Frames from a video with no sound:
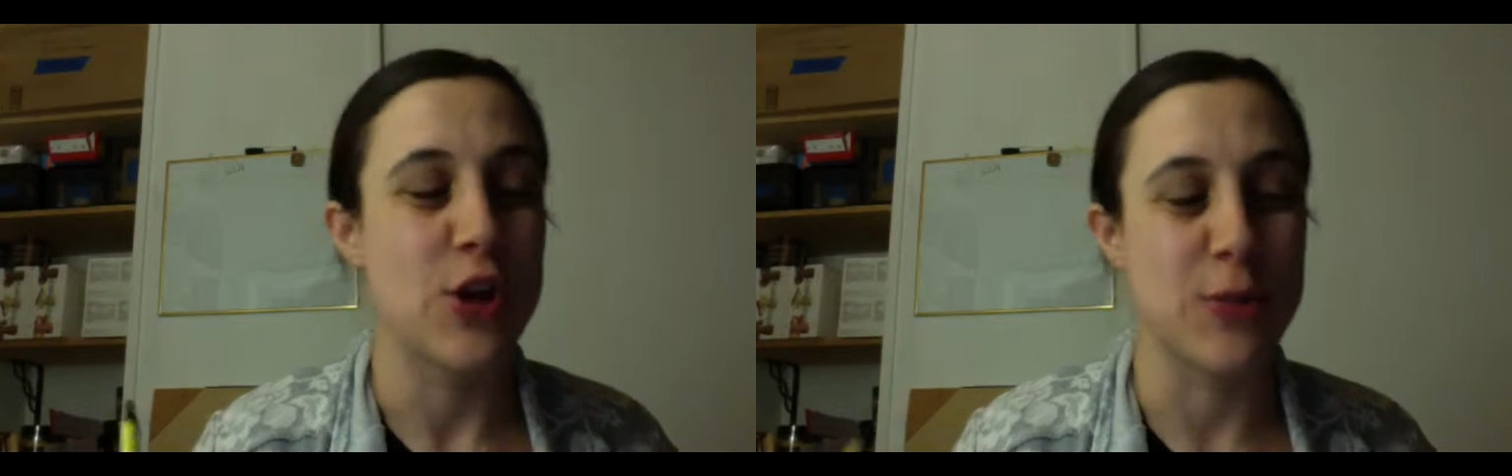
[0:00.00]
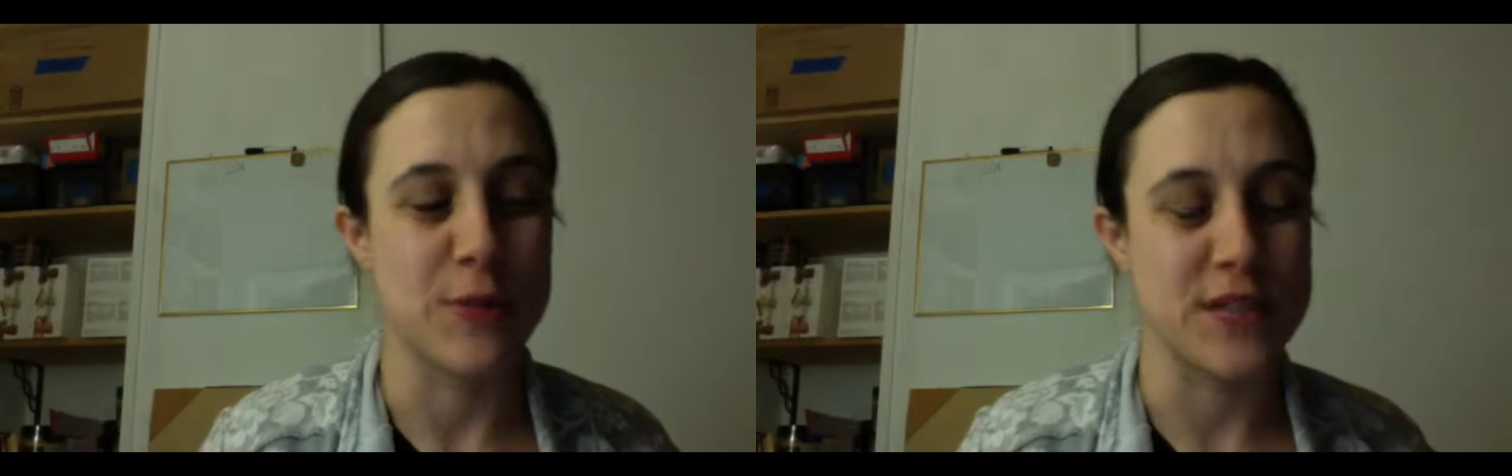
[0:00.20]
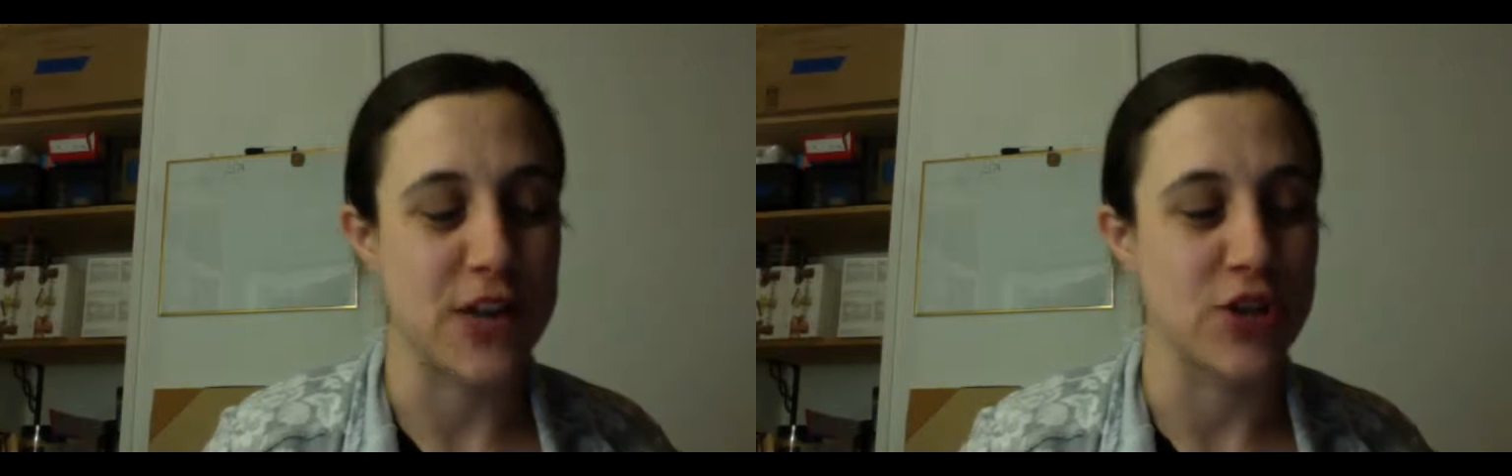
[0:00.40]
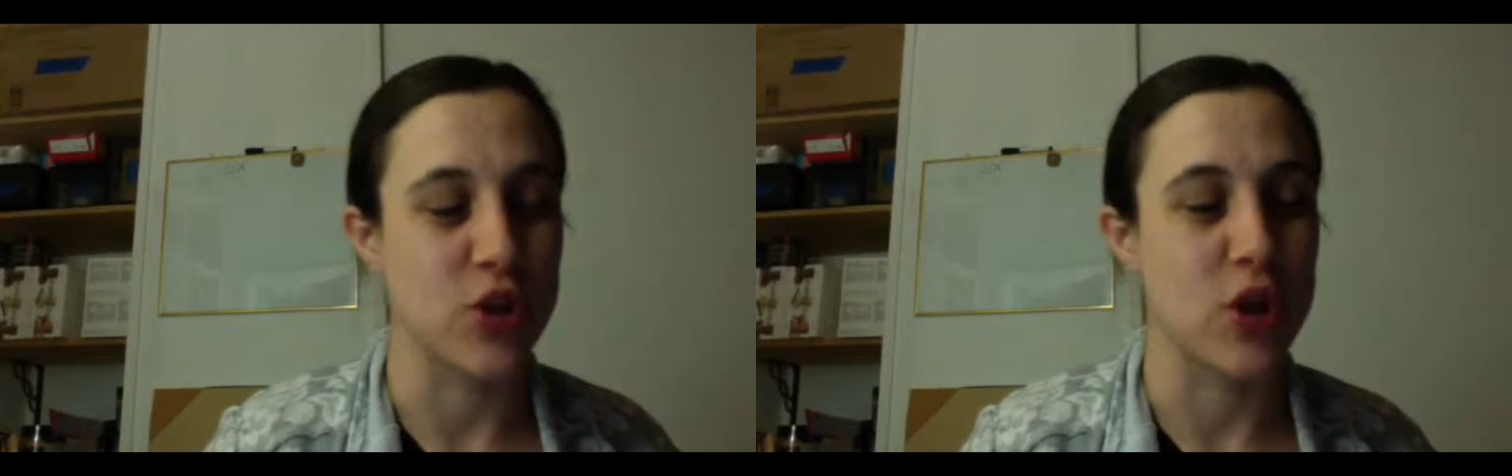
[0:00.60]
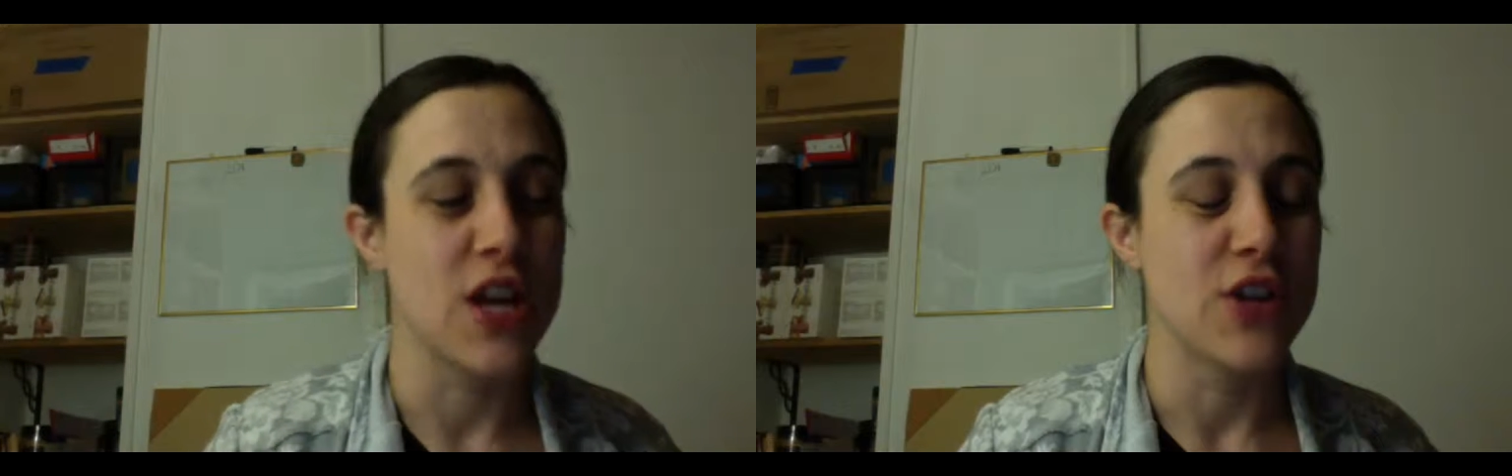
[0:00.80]
your
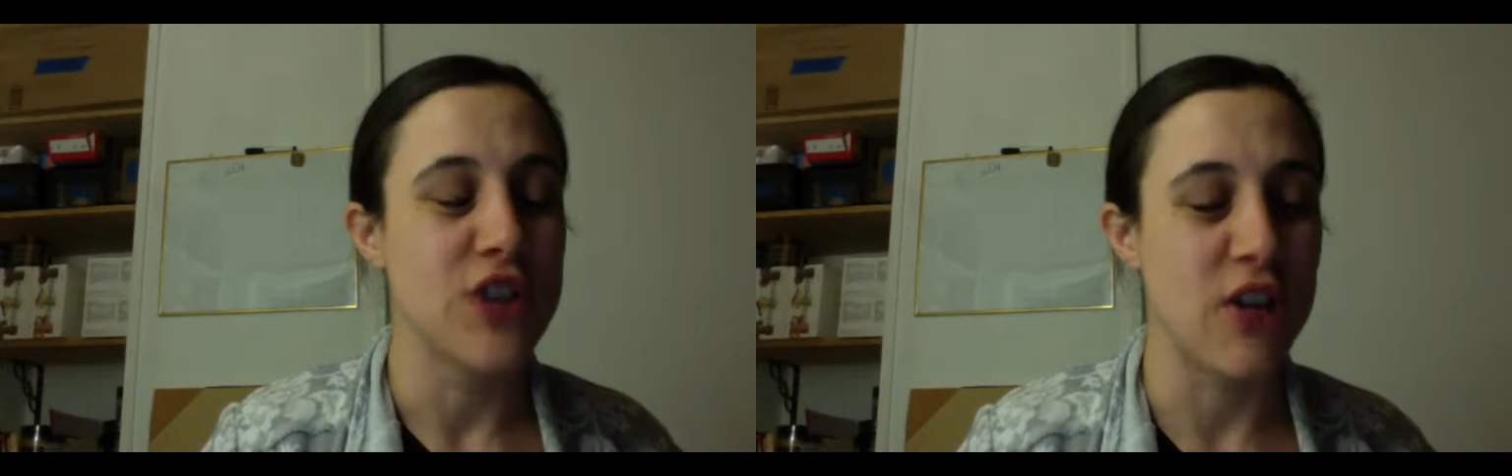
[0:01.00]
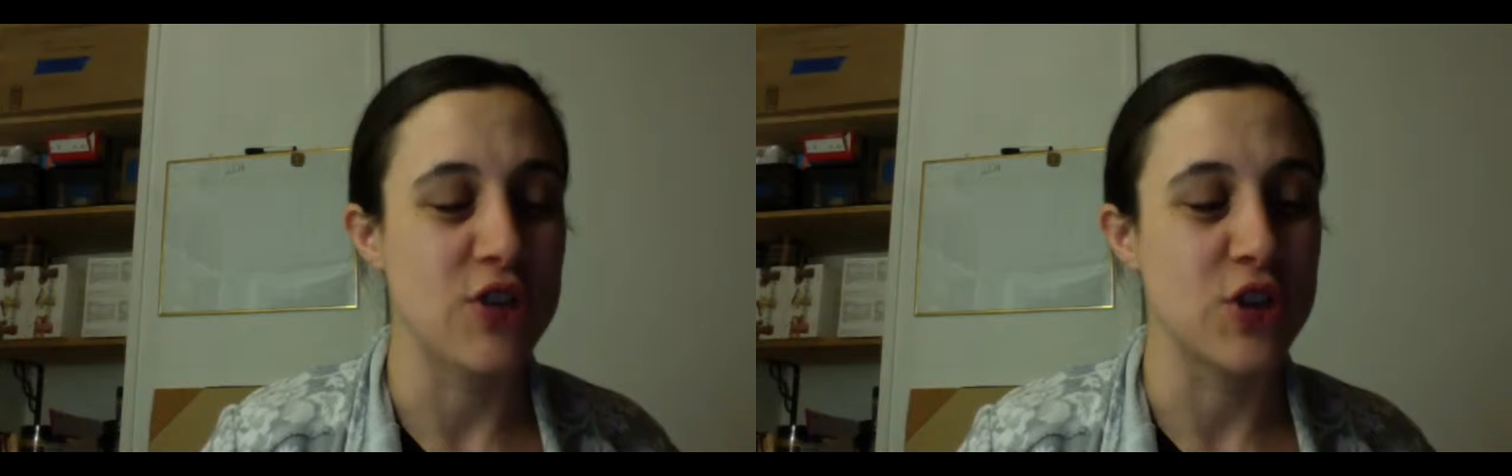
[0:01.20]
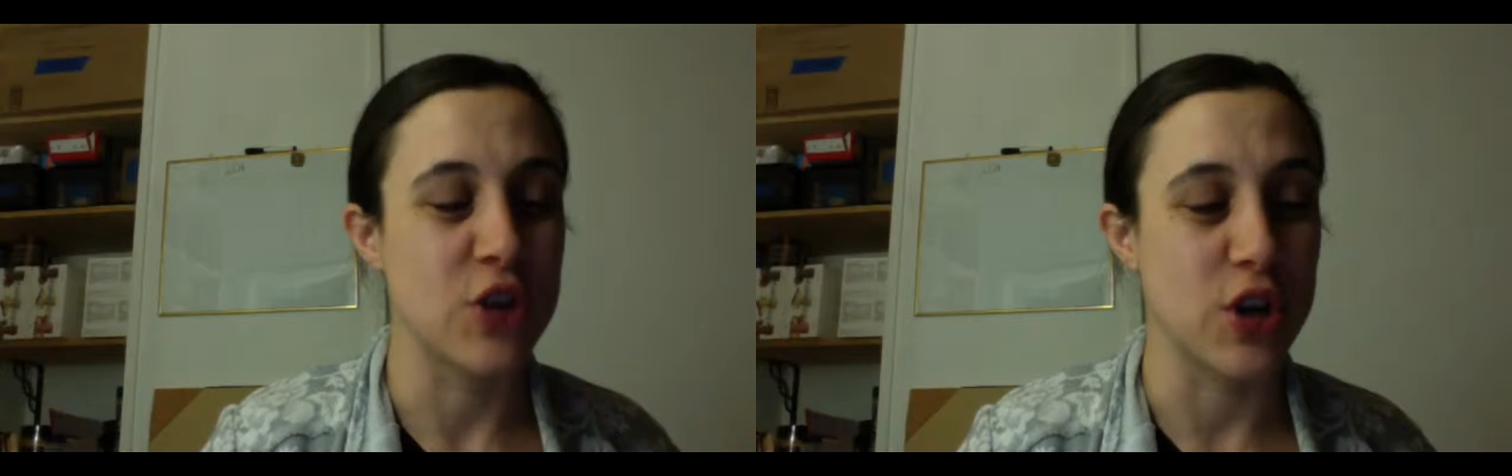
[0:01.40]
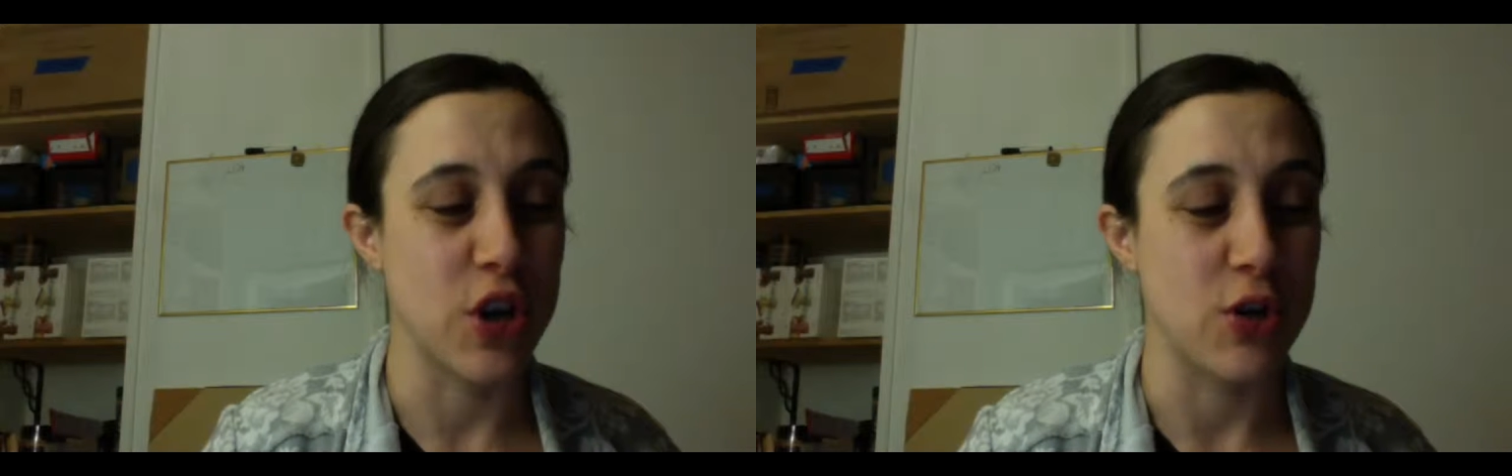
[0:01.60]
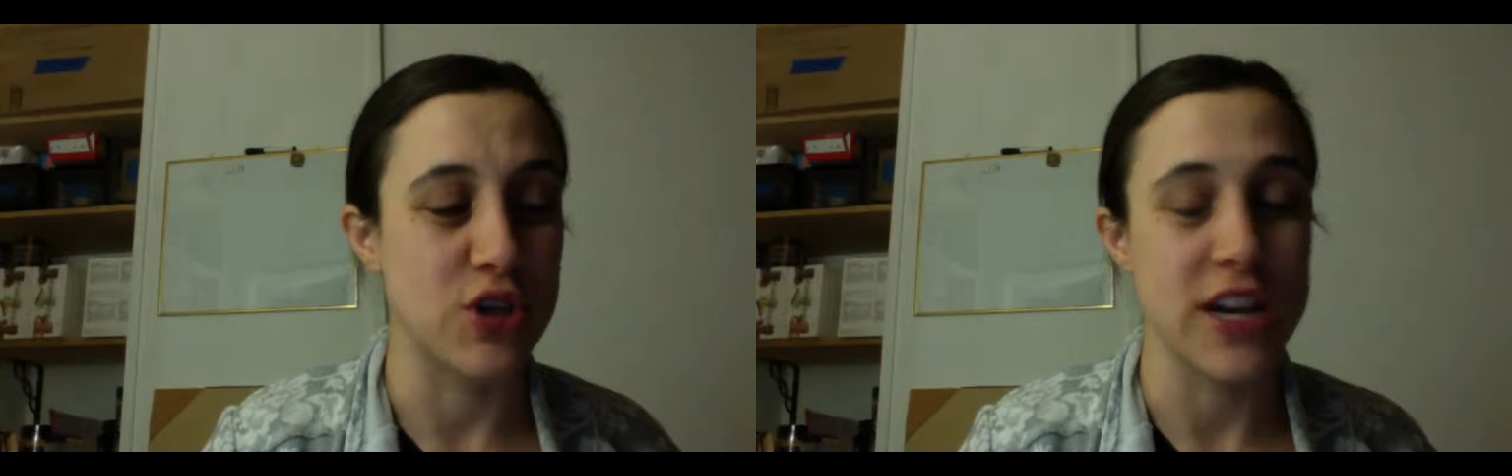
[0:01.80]
potential challenger or coach.